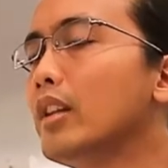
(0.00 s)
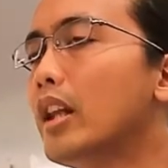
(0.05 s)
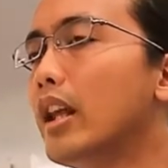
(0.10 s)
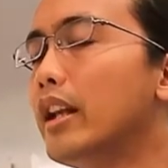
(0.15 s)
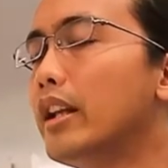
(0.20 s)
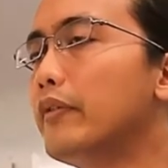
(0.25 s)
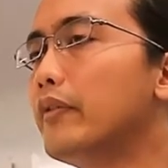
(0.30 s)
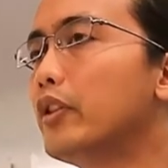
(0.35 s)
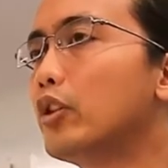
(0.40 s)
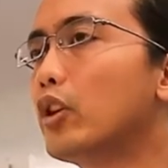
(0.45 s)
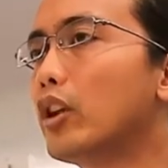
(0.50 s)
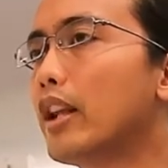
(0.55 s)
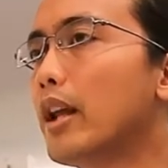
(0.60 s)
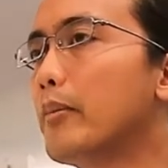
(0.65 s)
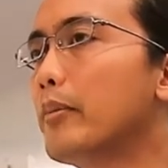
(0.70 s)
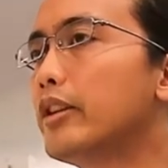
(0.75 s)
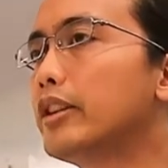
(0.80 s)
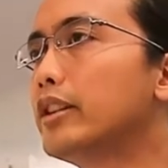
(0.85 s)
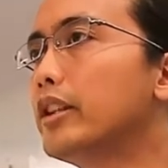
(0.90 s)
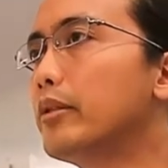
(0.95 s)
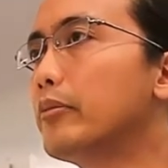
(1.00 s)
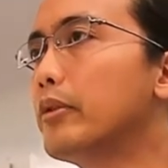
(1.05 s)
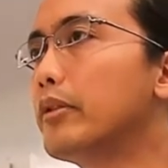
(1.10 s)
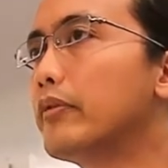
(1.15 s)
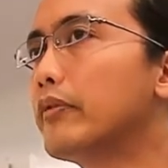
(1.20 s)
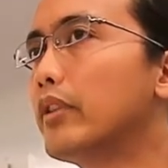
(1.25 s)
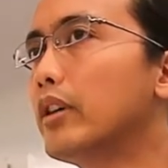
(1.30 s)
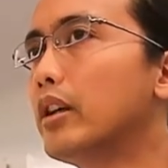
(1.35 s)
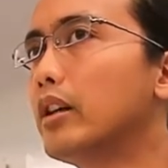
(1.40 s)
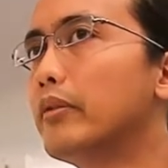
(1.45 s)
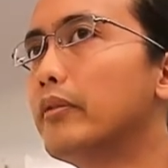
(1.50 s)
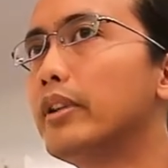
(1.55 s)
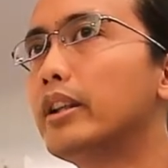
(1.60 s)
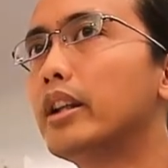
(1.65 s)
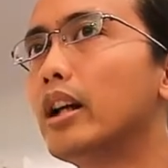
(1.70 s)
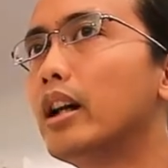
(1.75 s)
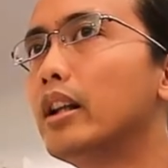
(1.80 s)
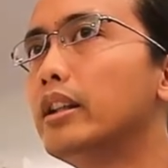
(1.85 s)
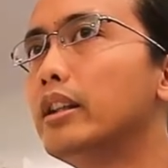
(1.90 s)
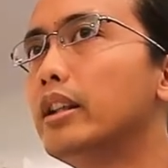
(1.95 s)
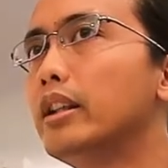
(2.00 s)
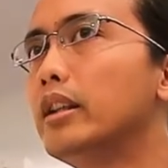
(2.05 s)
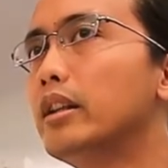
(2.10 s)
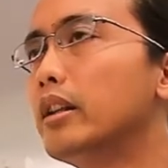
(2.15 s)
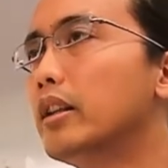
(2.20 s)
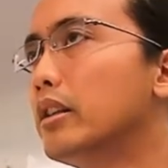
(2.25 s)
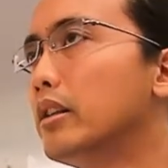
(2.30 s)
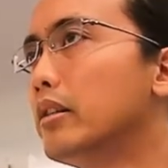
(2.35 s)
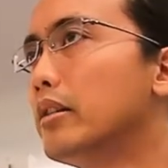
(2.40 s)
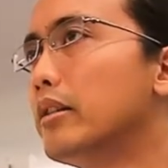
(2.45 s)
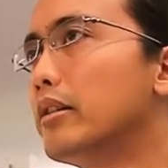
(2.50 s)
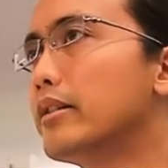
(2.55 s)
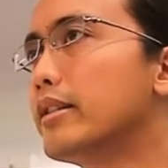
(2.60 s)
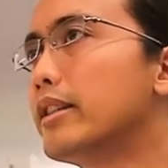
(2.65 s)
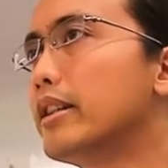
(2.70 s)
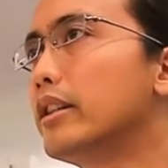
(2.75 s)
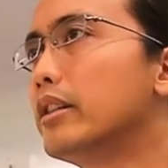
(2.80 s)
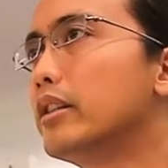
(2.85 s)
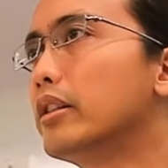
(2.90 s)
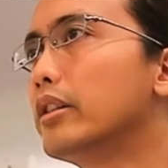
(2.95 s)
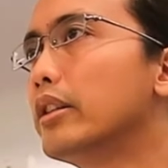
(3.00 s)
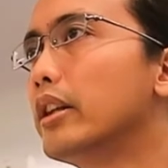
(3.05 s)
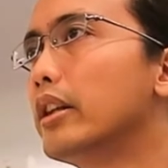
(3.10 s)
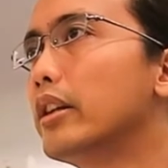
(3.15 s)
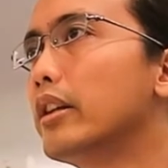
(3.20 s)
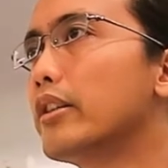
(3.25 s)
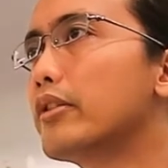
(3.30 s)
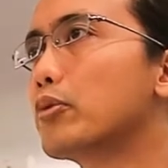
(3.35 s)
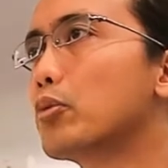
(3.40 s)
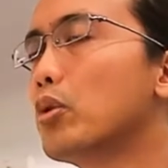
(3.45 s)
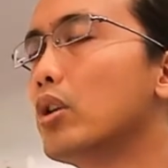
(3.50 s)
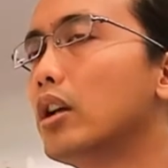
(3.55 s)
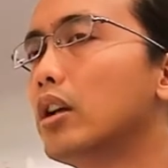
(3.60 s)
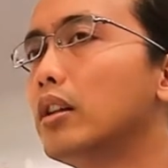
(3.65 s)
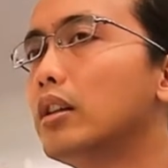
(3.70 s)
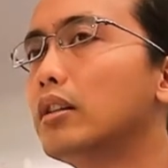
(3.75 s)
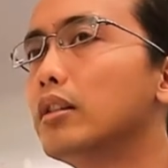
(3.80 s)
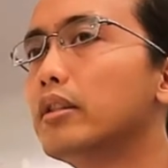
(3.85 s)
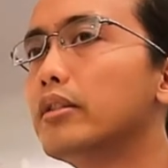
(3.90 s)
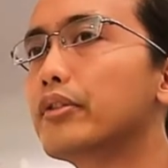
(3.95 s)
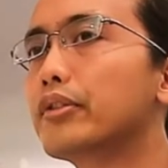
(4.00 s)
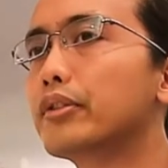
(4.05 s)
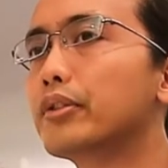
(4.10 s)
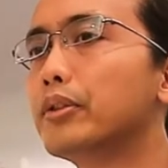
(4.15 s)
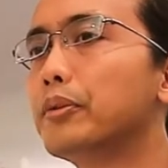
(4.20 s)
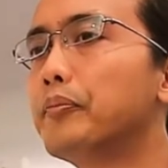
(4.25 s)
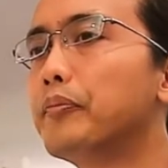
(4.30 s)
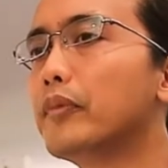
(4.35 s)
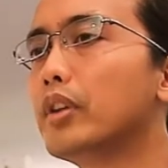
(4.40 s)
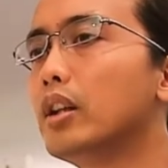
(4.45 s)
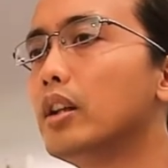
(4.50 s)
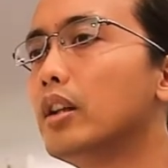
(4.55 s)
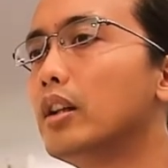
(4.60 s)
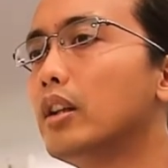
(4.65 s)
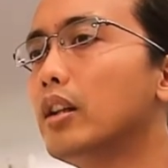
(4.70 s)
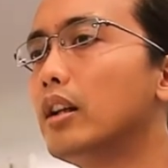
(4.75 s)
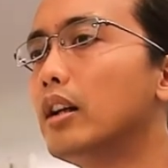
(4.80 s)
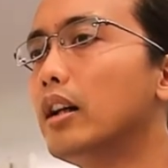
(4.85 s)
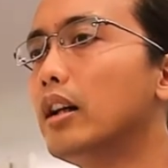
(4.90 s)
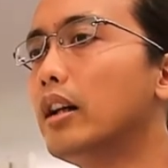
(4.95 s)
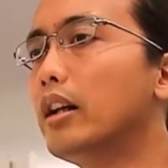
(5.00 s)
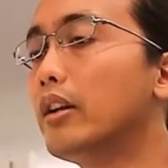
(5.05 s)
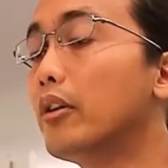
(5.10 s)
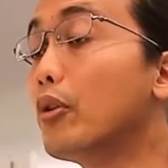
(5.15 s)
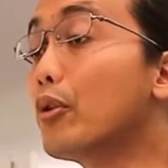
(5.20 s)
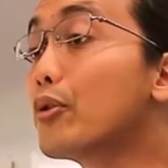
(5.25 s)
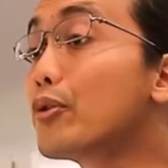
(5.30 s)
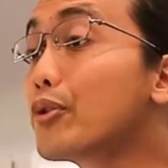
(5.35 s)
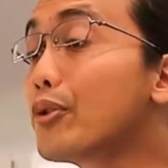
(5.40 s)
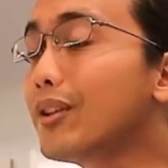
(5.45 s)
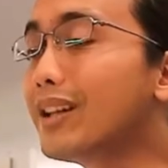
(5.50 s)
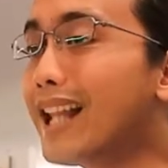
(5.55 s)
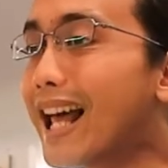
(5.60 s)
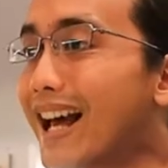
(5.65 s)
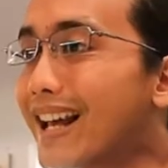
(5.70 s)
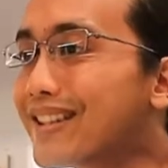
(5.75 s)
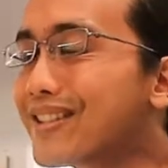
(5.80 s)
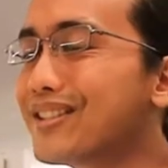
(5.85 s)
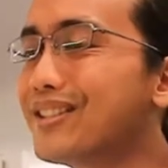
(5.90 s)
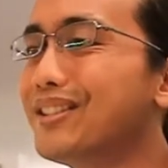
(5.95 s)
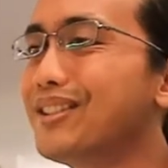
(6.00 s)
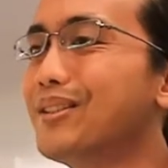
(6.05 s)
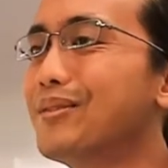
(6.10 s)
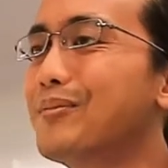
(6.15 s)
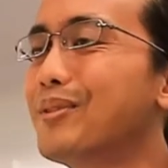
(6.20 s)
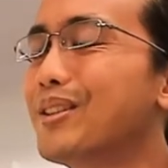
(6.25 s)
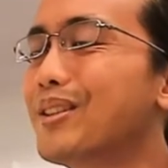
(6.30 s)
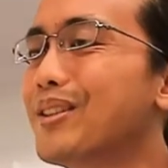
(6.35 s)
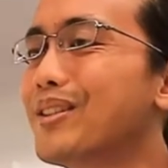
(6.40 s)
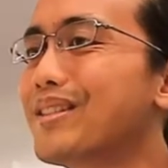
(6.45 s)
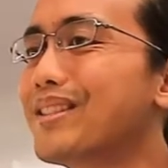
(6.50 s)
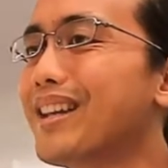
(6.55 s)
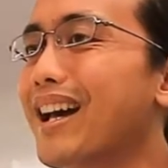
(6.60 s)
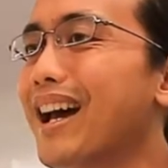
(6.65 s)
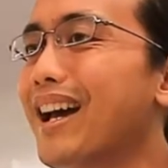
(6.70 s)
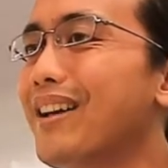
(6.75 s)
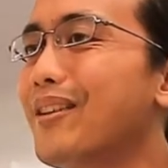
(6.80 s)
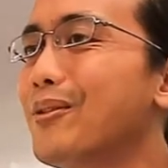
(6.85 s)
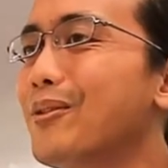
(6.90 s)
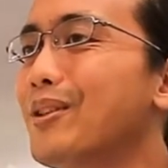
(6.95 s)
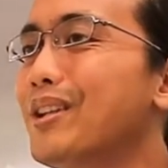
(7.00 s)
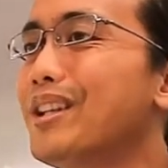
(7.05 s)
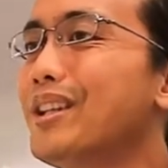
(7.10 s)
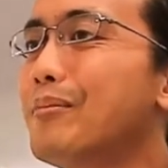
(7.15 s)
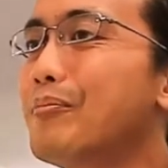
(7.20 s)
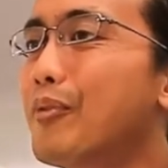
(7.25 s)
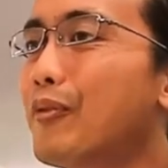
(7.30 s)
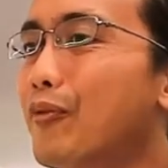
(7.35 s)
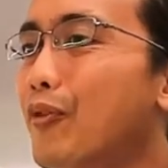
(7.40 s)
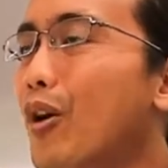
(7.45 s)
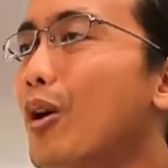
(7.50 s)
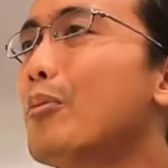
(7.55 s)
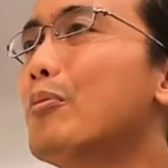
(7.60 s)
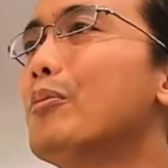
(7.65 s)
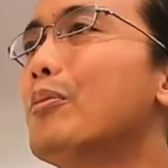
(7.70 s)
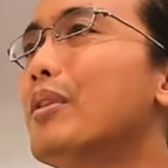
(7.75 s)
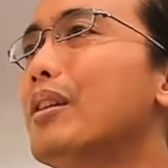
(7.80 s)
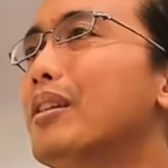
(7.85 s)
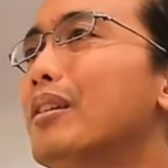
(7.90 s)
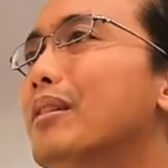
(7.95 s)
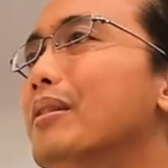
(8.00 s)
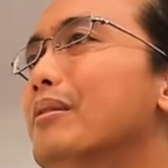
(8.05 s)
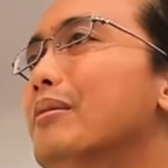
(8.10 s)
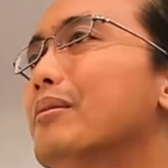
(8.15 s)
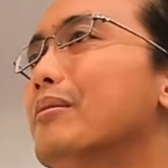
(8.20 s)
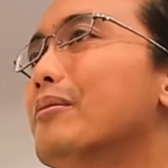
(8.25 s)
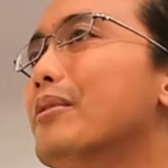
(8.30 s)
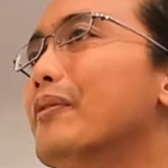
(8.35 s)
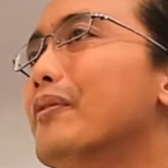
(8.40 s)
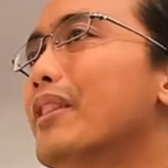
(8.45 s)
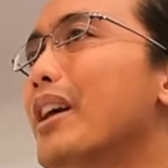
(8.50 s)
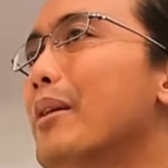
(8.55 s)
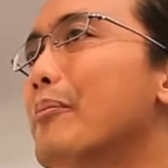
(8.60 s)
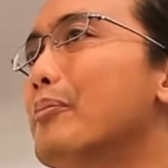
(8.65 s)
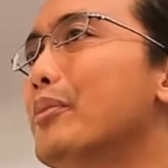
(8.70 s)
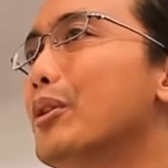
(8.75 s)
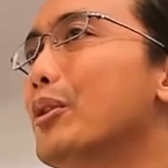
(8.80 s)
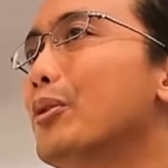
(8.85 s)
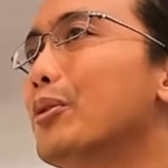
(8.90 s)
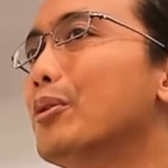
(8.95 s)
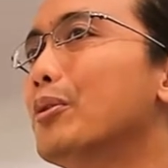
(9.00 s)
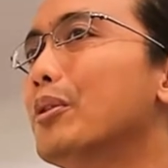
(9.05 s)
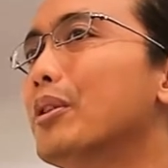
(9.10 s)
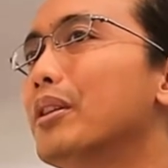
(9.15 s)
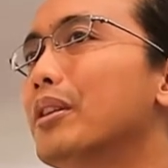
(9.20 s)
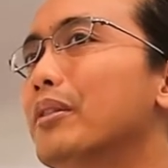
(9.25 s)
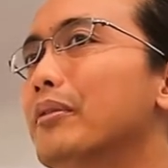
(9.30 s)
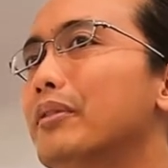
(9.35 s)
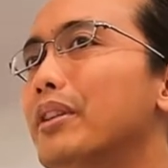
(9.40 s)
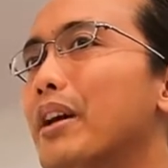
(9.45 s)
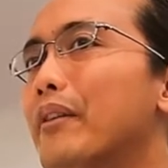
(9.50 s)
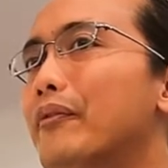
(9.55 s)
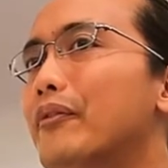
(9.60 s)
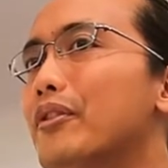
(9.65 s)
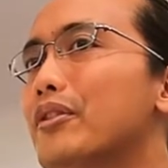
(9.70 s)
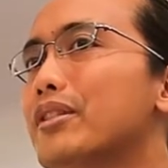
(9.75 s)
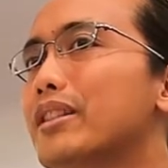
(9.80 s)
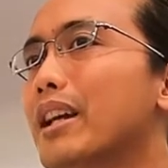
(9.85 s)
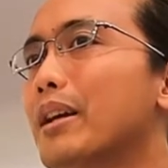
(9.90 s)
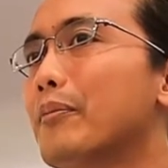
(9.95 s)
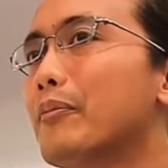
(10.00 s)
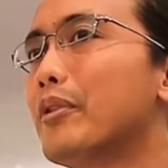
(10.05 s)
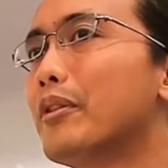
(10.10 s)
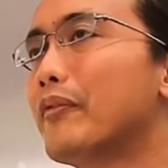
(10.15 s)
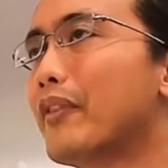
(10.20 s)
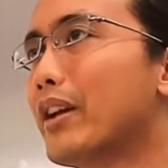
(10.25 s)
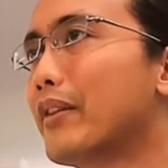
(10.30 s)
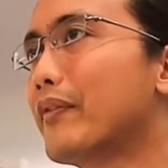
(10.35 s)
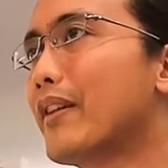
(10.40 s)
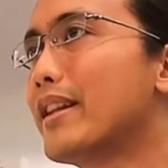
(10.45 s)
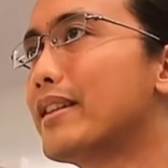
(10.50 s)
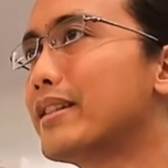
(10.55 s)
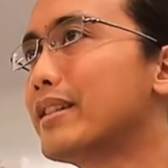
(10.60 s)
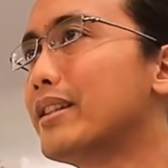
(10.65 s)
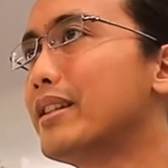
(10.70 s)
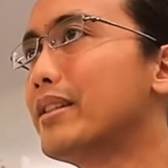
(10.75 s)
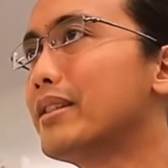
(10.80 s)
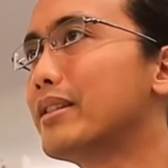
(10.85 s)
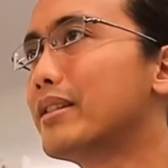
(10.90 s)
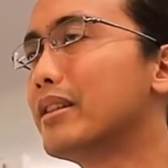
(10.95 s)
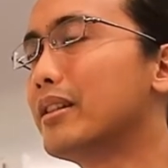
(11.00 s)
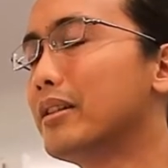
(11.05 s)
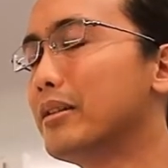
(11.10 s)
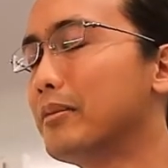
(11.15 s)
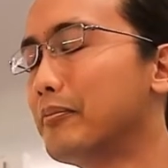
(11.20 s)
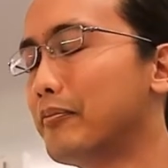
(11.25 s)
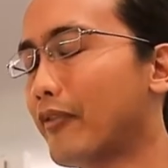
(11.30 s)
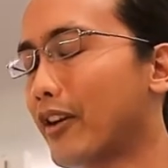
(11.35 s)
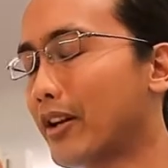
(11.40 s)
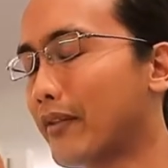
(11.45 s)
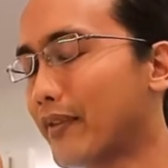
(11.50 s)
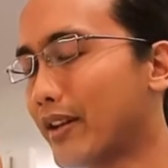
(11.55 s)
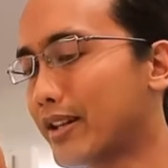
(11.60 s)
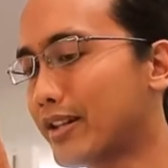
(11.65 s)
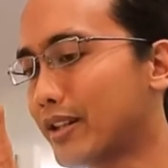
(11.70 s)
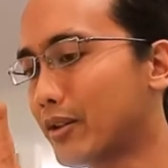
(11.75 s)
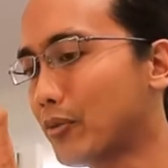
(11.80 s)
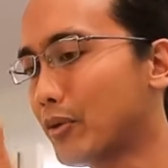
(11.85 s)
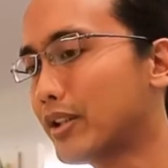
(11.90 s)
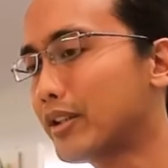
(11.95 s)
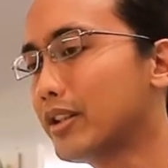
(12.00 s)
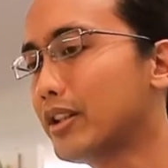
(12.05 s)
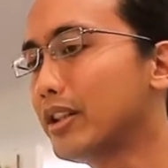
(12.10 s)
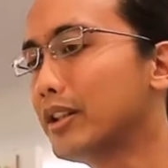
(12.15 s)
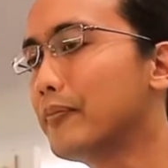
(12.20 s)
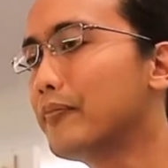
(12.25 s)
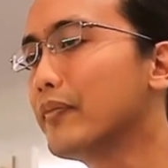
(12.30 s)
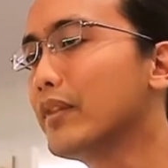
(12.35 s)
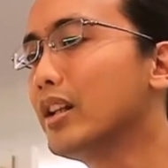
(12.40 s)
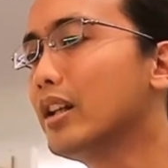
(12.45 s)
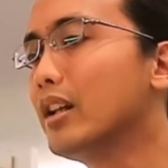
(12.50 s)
And even collaborated with Rikali, a singer there as well. So, and also last year, because I already performed with the MPO that first time when Final Fantasy was here,